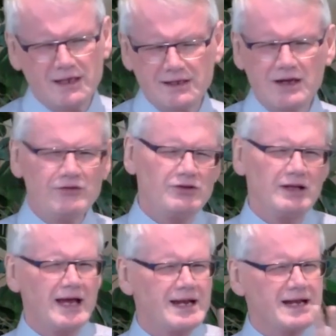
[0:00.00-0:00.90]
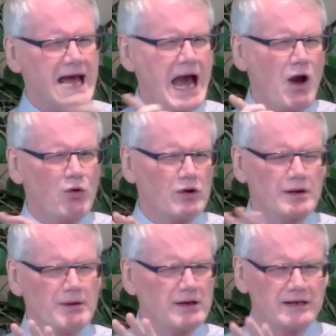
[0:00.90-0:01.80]
And I still had
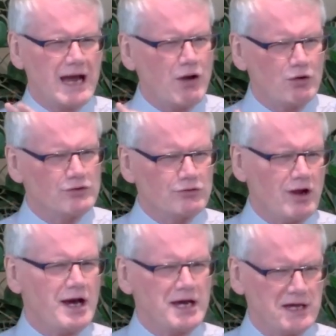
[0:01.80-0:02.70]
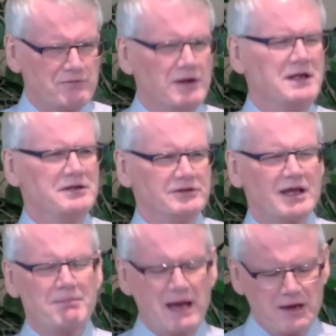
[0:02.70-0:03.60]
about an hour drive to
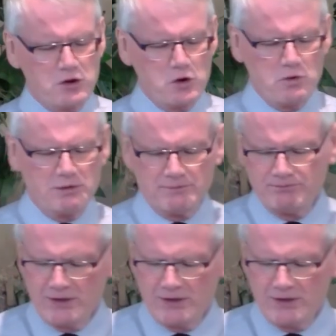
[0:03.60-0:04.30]
get back home.